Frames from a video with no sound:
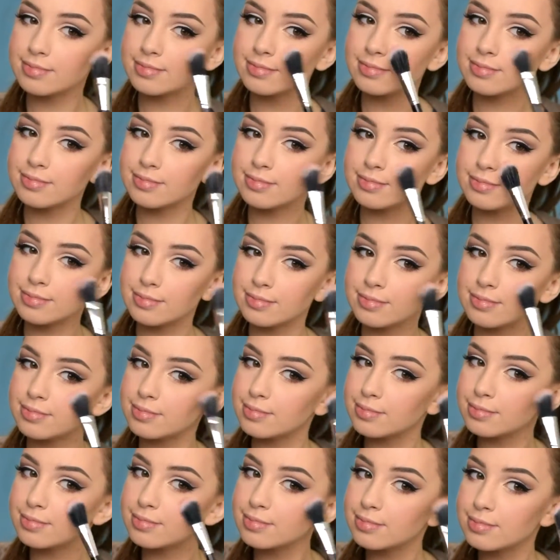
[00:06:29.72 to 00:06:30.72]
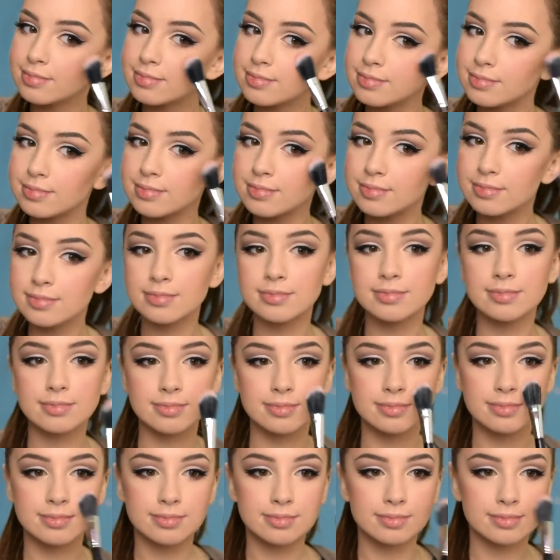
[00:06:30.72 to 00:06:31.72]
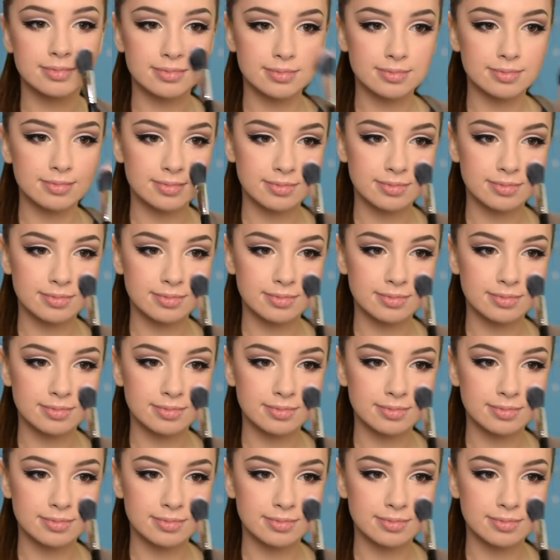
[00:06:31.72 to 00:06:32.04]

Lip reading: [no speech]